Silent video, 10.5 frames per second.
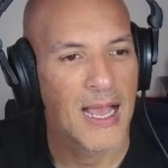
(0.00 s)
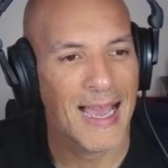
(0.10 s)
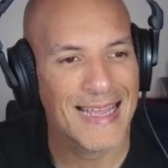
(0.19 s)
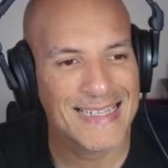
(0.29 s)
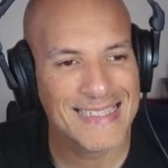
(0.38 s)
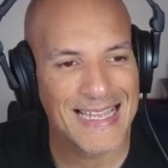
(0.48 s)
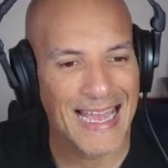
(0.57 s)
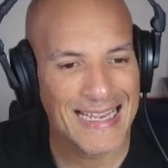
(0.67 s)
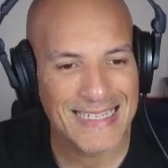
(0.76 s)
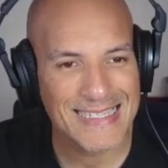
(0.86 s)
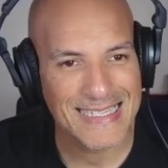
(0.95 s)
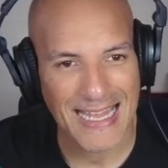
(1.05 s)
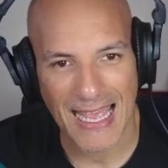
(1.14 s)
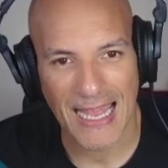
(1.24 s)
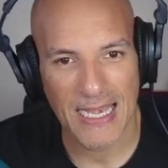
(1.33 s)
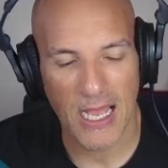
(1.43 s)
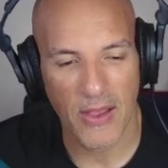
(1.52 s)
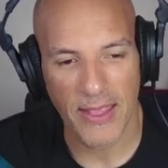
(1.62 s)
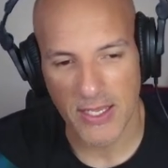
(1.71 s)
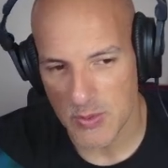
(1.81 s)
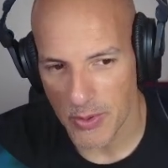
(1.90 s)
I need to understand how
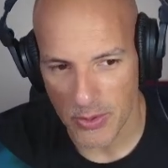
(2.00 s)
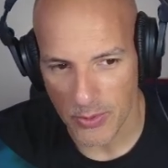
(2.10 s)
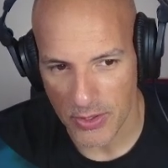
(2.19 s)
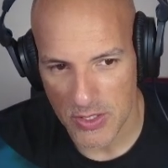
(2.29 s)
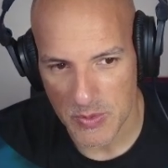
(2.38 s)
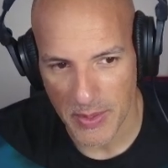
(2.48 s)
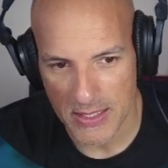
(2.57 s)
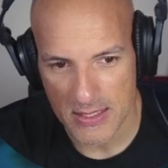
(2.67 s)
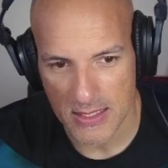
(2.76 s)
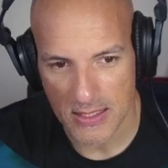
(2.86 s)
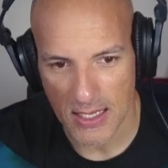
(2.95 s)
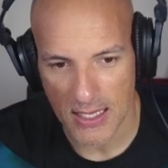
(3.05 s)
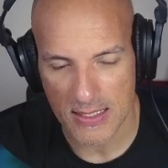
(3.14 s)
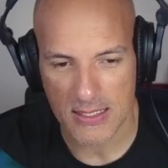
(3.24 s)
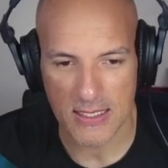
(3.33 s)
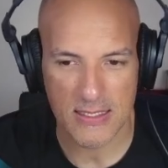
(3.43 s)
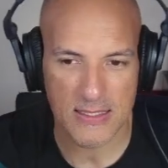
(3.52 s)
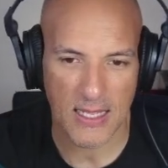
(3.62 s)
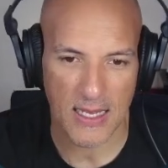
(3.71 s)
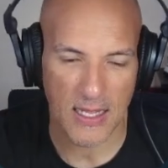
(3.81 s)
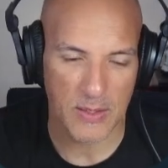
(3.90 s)
Expo works better. I need to
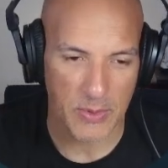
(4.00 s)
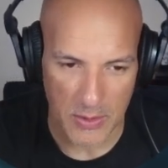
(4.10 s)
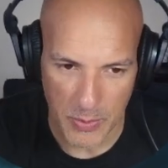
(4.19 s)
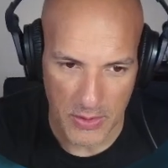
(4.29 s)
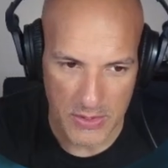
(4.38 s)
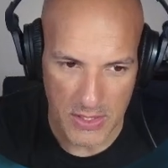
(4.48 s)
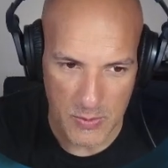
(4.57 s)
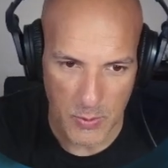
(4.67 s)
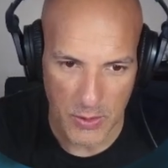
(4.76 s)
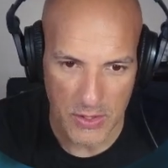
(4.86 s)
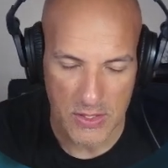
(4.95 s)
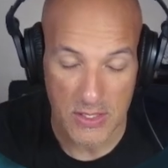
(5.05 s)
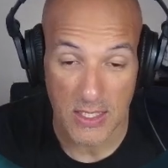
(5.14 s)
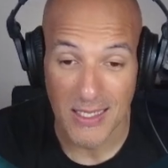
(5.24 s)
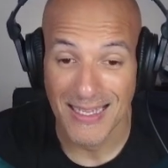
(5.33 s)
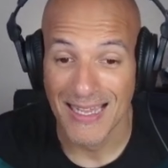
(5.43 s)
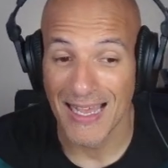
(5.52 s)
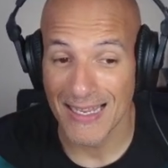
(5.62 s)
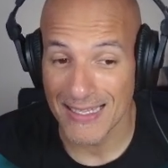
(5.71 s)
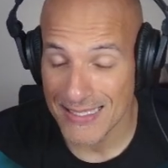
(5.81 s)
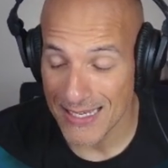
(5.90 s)
understand how the build process works. I
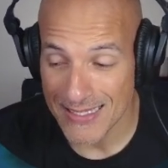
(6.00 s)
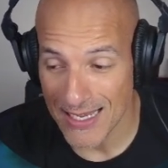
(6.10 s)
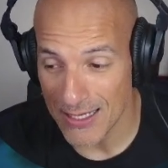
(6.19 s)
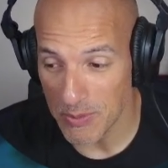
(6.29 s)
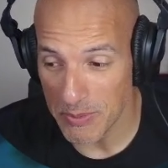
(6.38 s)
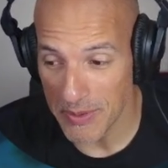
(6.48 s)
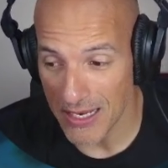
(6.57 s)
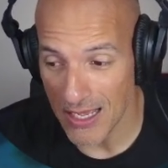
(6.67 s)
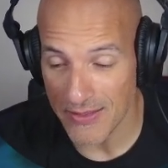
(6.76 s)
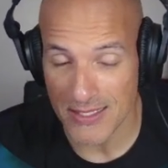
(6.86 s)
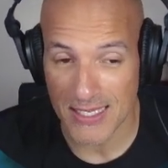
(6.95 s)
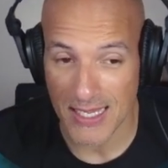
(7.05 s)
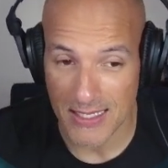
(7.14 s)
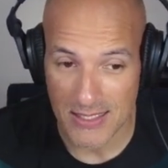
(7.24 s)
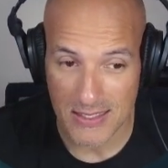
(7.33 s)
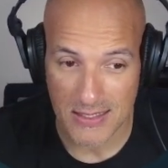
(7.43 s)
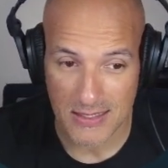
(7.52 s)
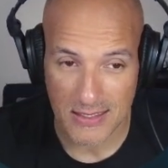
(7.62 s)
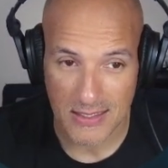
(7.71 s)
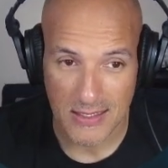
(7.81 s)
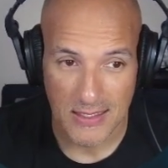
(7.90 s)
need to understand a little bit better how the text,
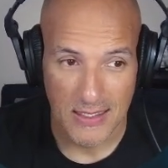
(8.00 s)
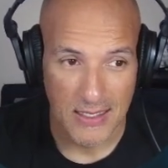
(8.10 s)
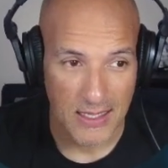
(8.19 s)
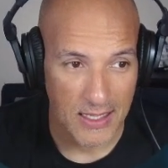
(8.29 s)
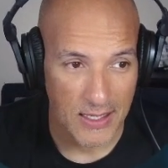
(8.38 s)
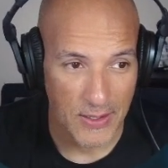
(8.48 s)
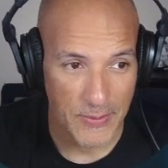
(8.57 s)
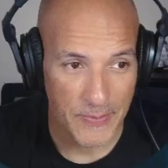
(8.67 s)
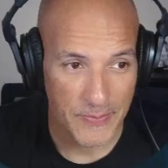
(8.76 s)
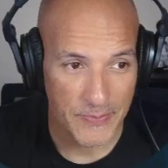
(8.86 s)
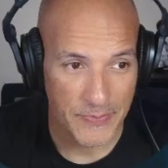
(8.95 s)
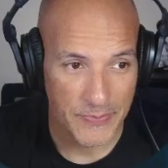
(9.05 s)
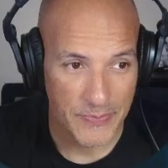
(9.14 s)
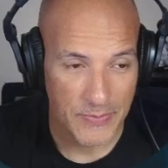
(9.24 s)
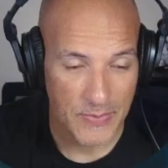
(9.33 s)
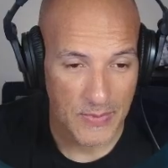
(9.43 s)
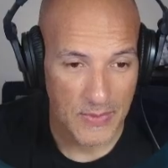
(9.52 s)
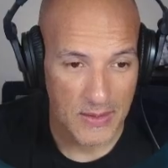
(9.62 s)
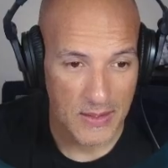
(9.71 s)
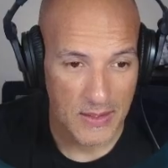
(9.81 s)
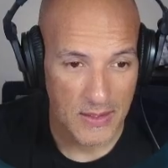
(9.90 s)
the
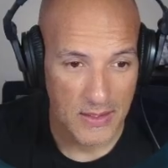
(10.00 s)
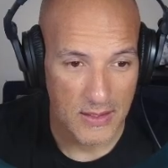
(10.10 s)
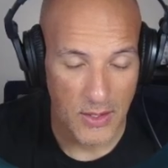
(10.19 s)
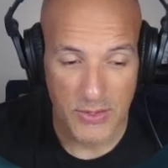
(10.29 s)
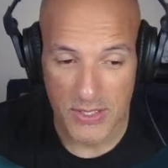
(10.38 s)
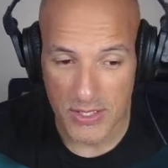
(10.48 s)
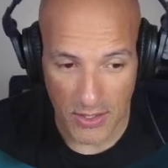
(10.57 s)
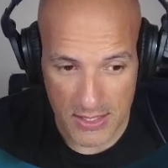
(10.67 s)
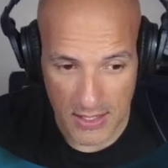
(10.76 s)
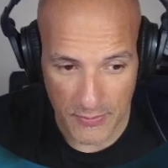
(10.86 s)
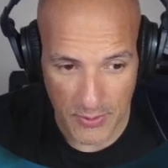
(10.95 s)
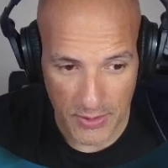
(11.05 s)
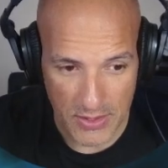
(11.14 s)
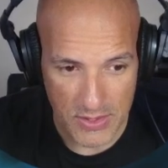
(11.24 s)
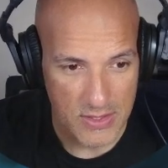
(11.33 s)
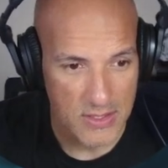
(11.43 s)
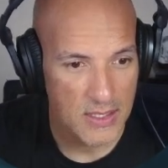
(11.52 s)
OCR stuff works.